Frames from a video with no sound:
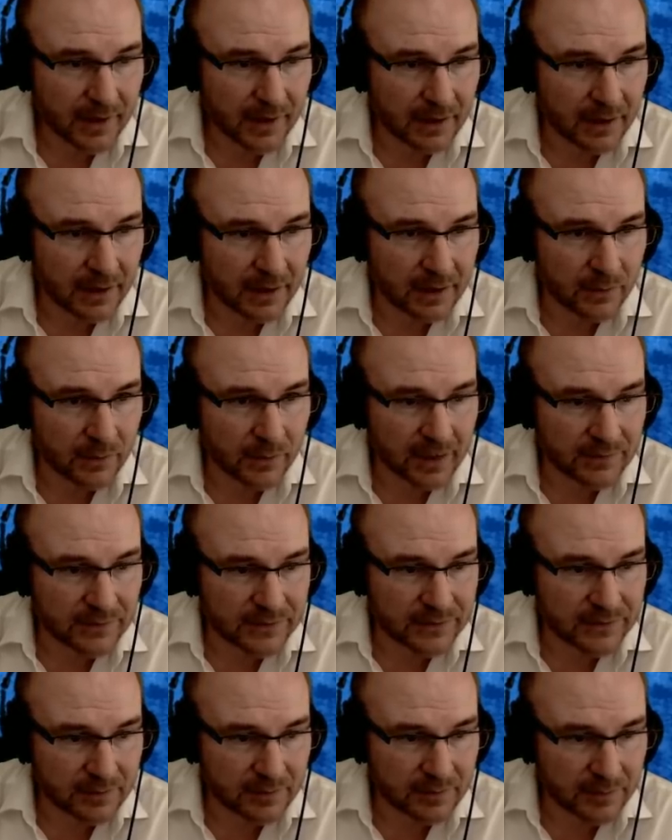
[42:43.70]
Uh, we
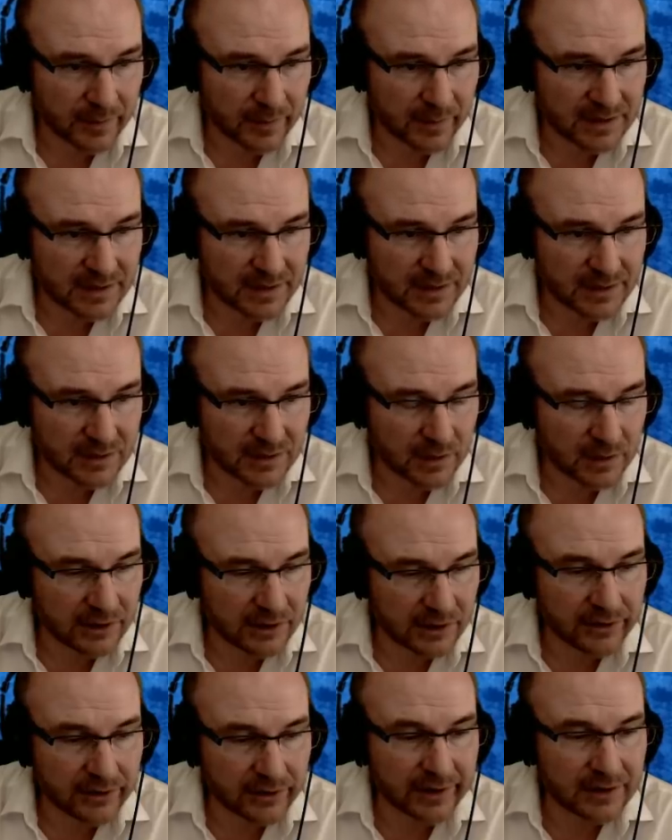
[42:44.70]
have some mimesis or
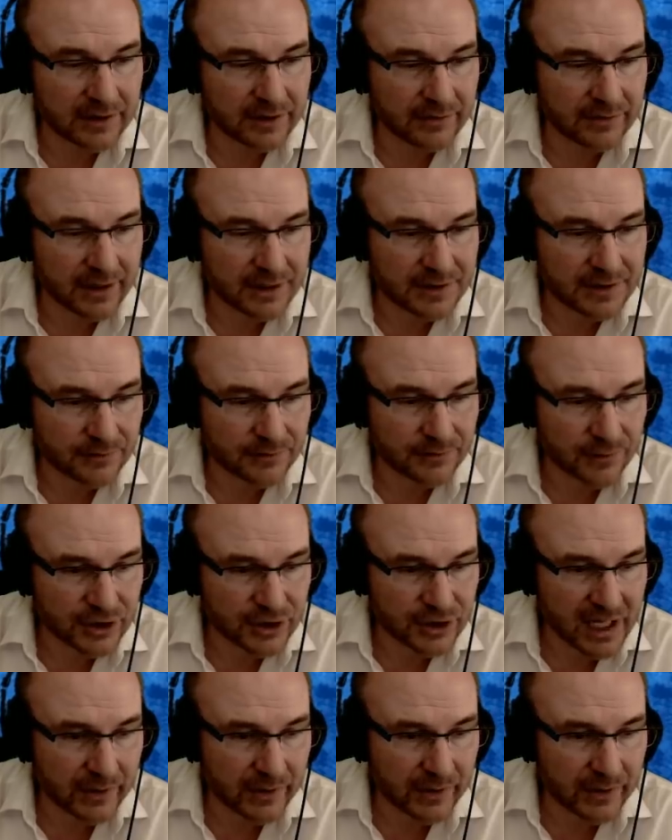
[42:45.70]
literary device,
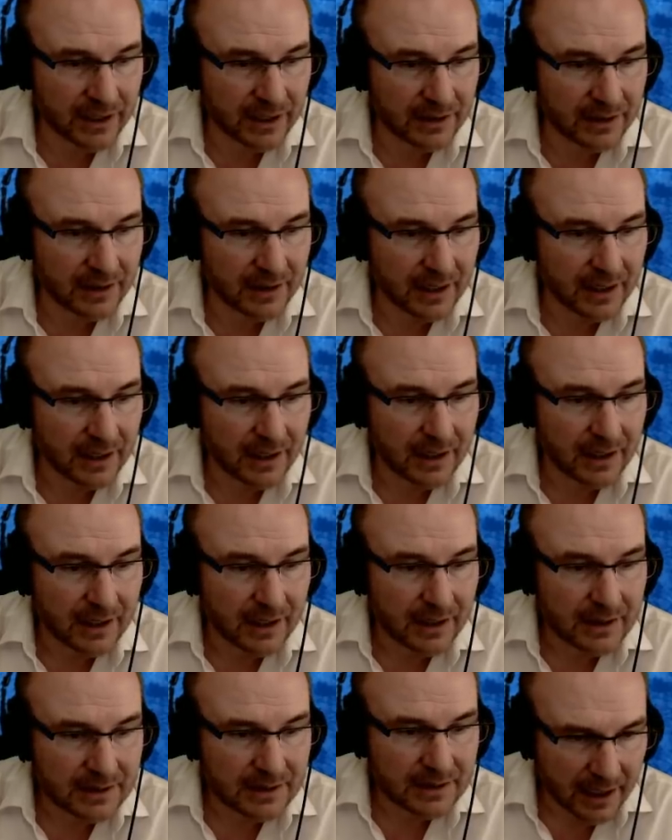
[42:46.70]
foreshadowing.
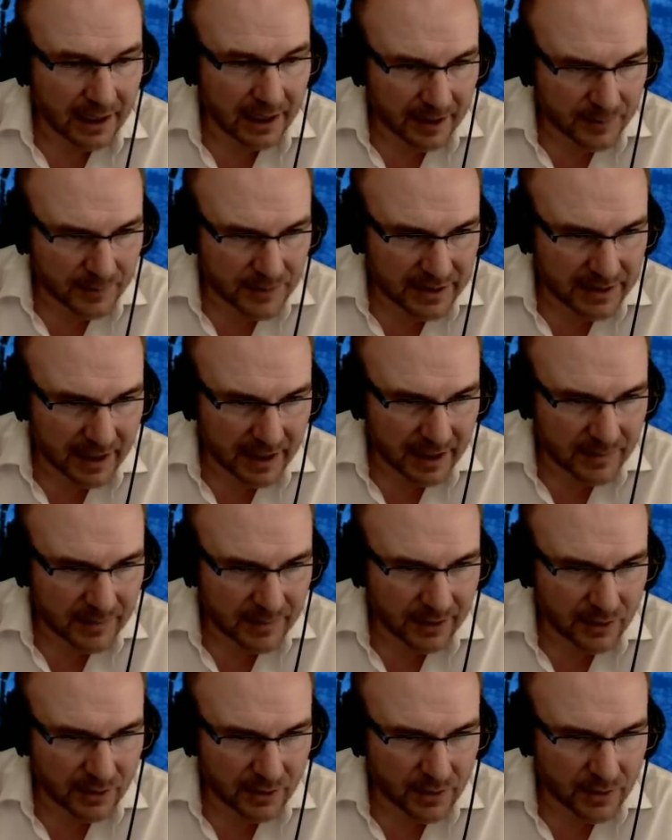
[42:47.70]
Times named
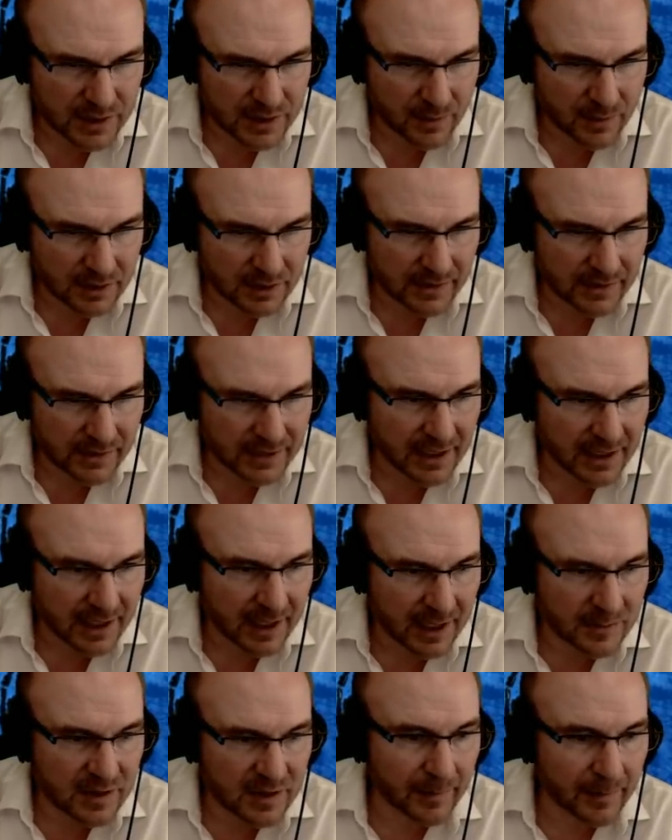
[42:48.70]
here correspond to the
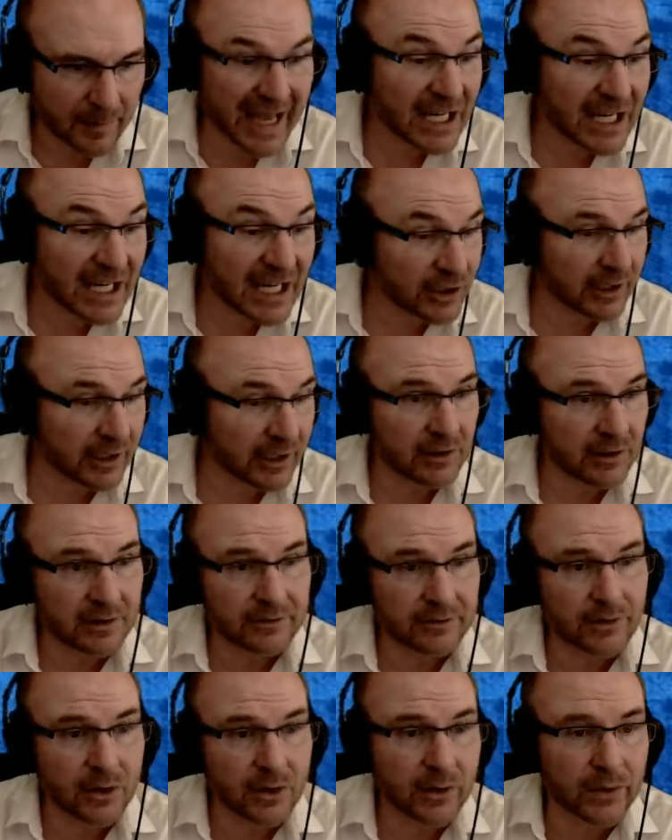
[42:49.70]
times in the passion
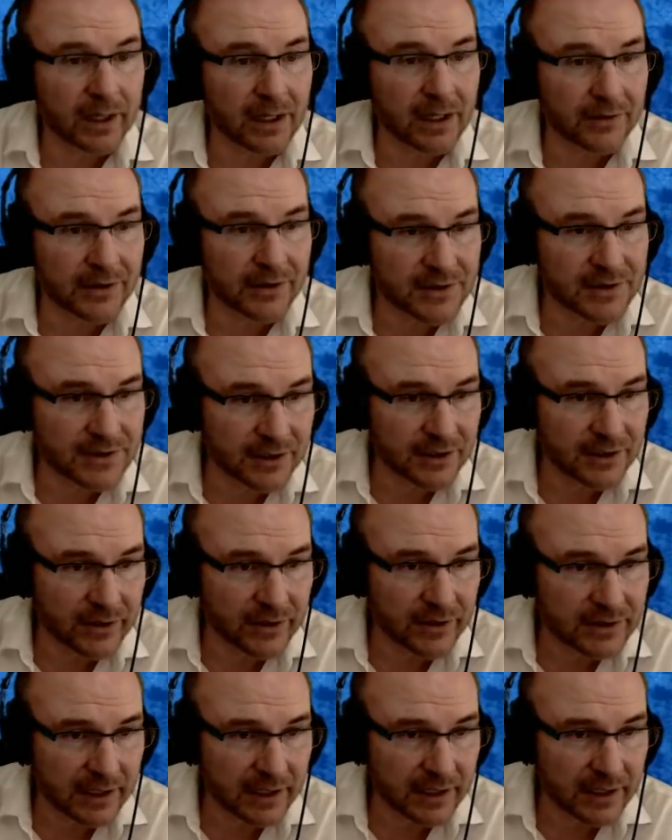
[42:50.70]
narrative. Oh yeah, this is
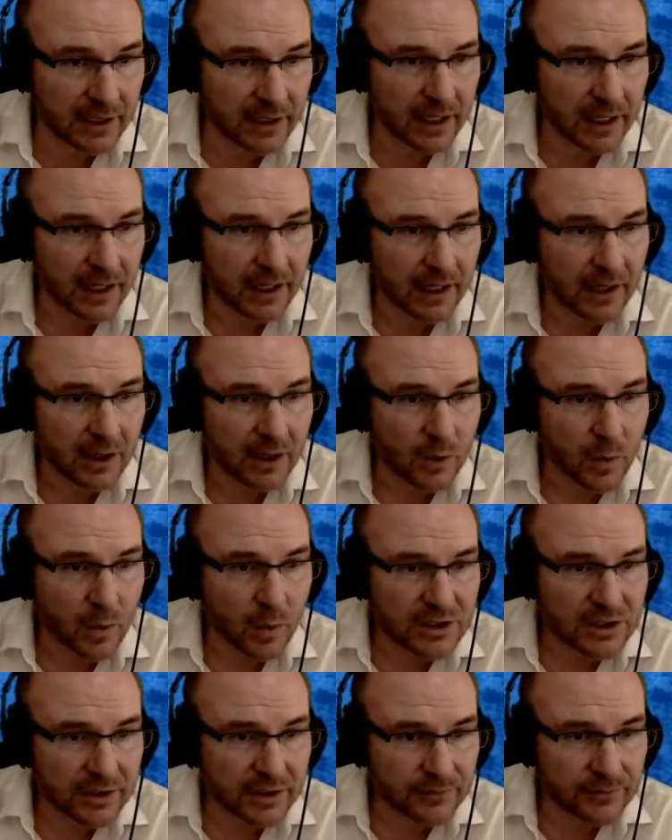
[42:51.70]
interesting.
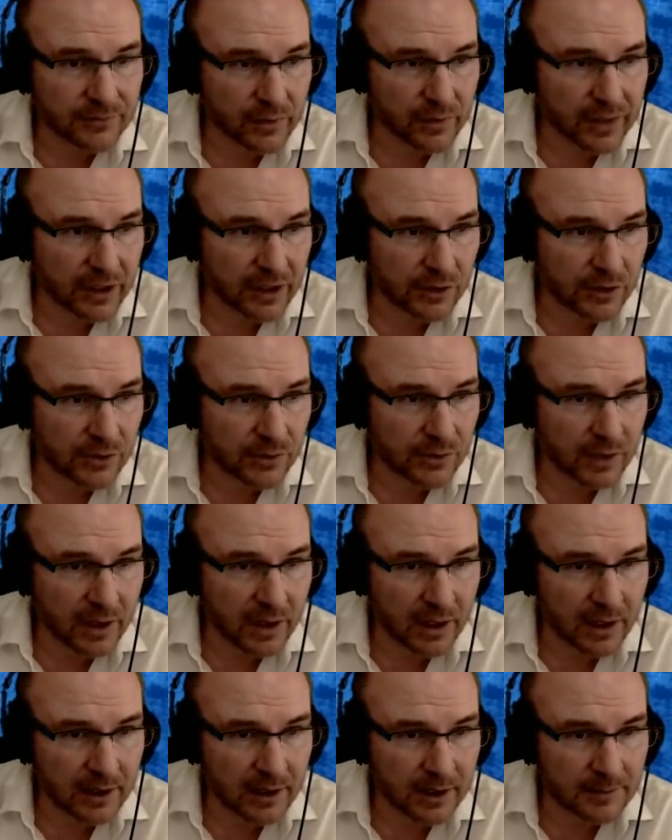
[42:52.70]
Watch therefore that you...
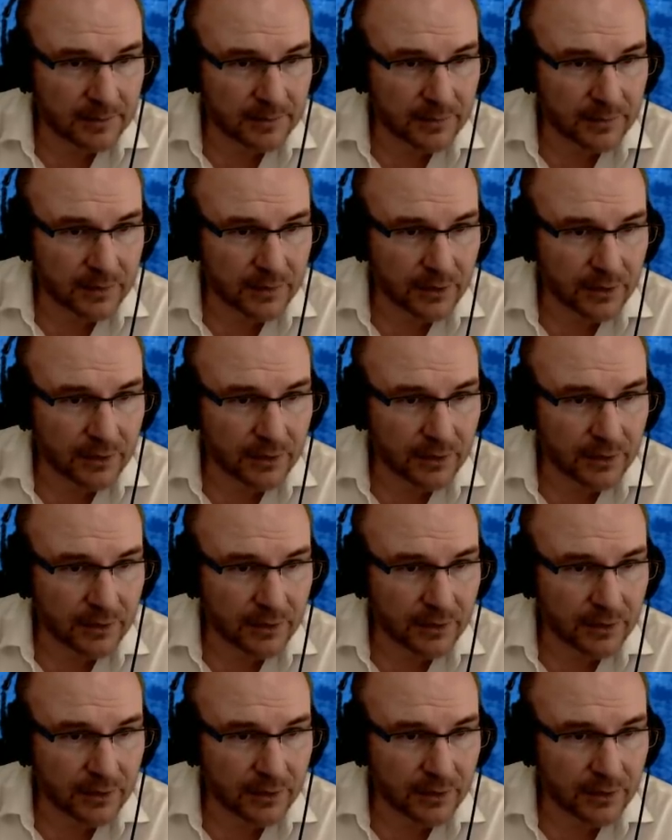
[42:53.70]
Um,